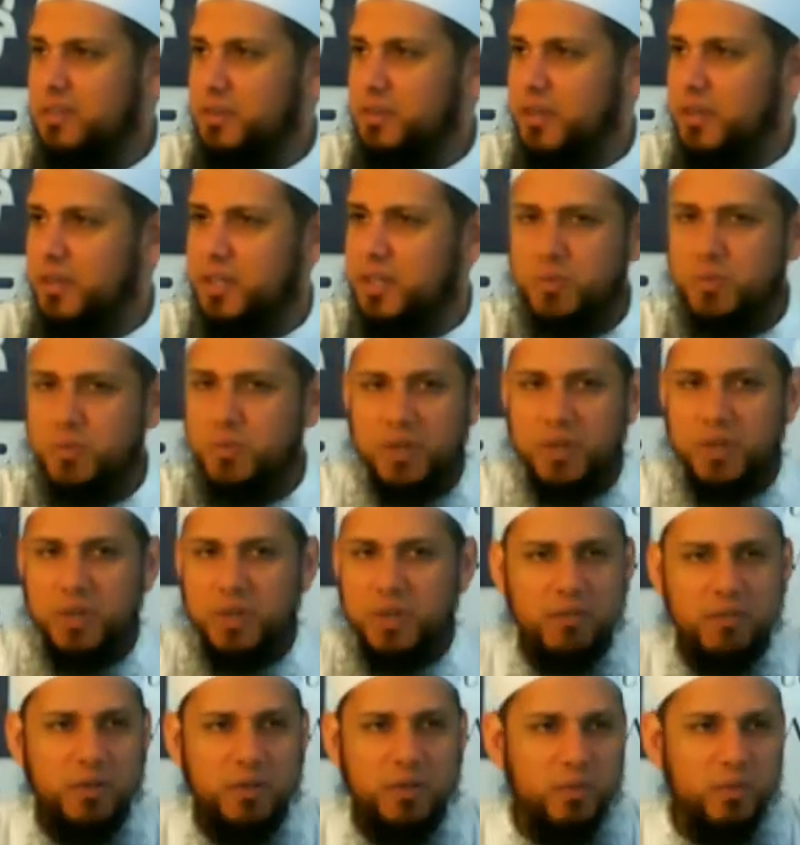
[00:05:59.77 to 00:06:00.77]
Because whenever
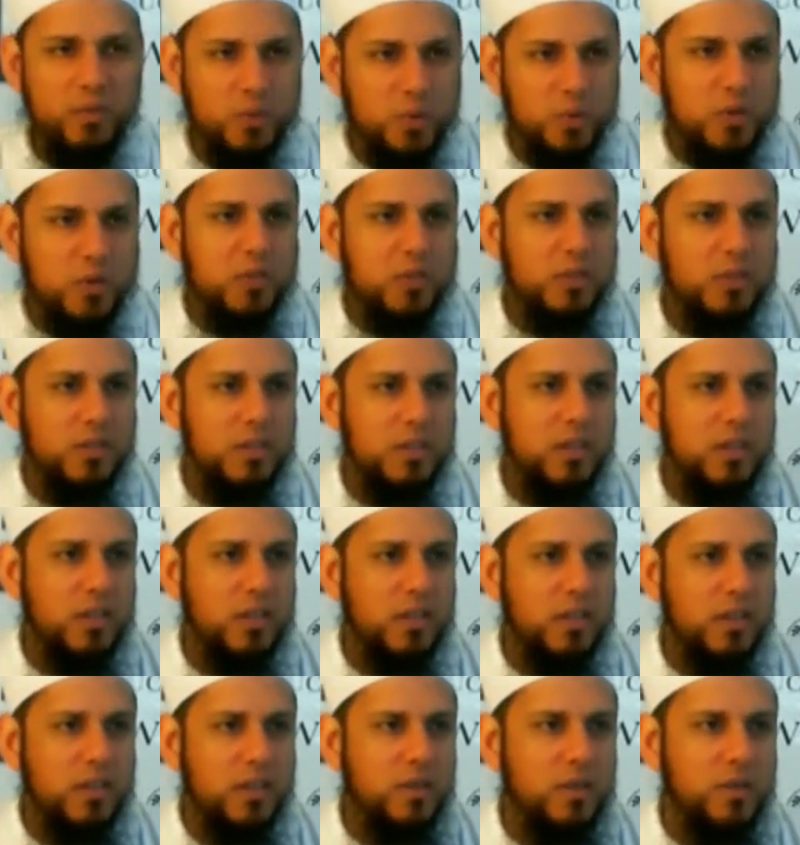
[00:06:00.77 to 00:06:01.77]
you rule,
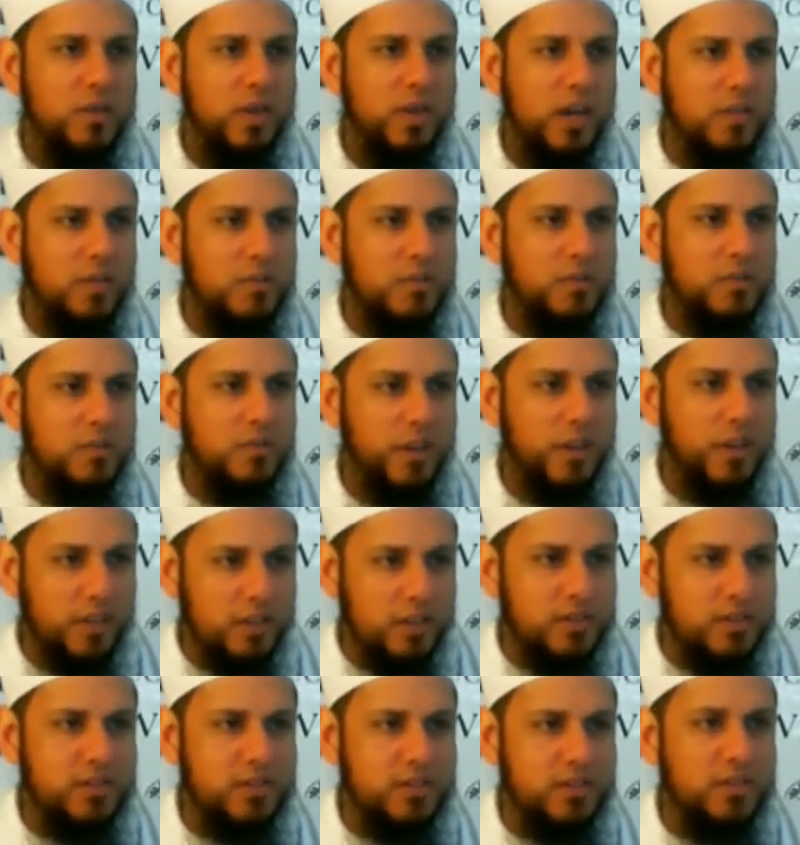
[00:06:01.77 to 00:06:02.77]
then you have to
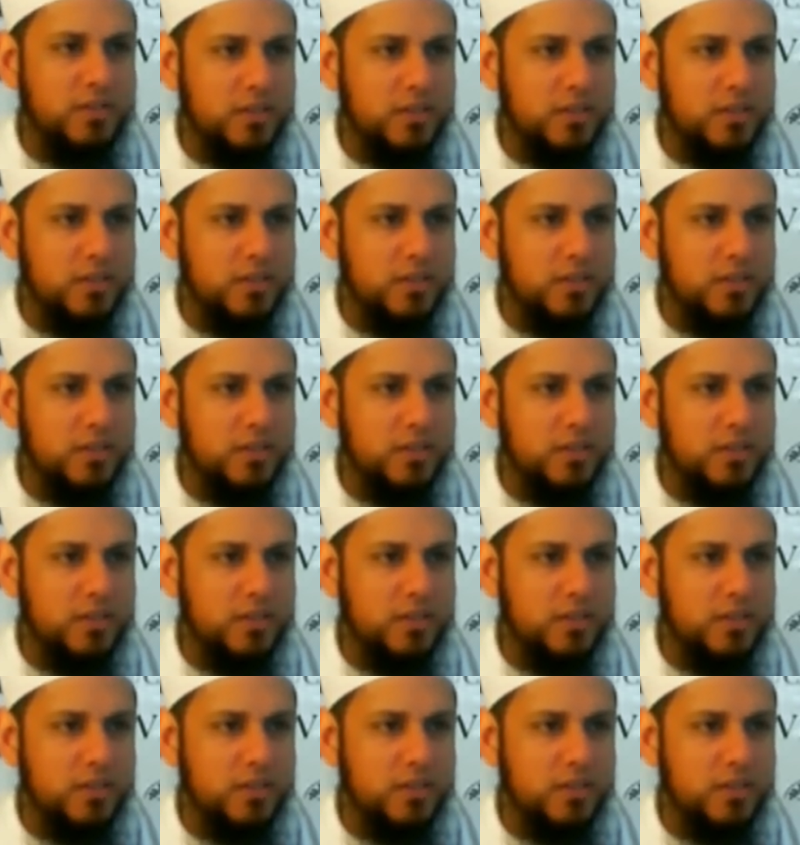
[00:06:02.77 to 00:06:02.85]
face